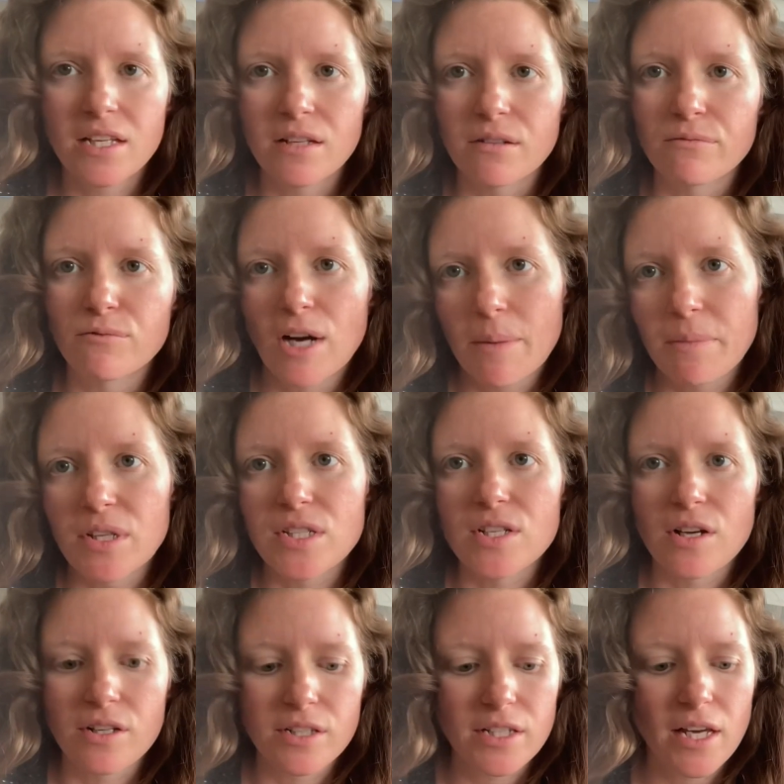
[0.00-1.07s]
It ripens
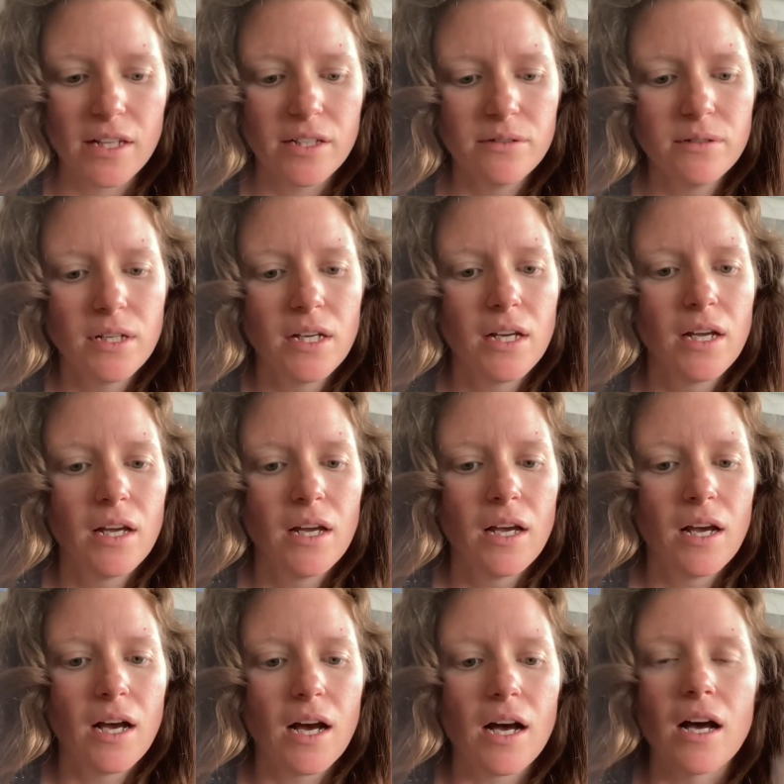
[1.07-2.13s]
all the yellow.
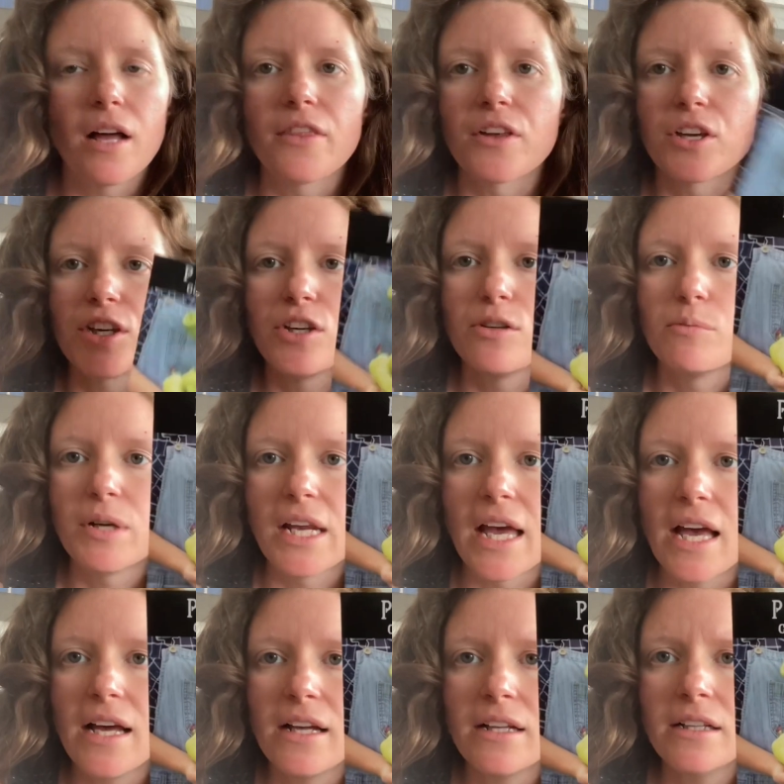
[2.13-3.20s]
The
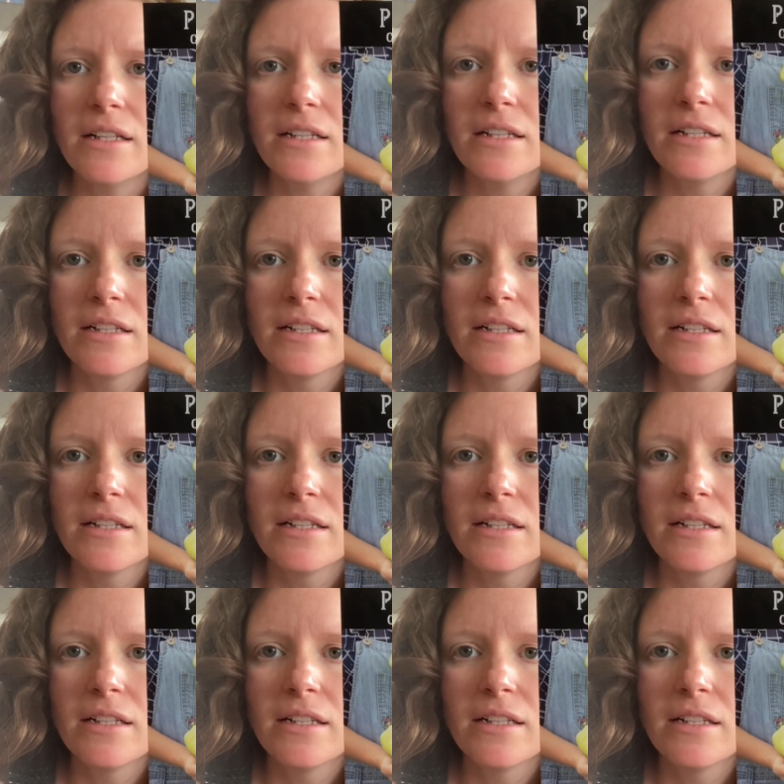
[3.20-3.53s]
Cubanelle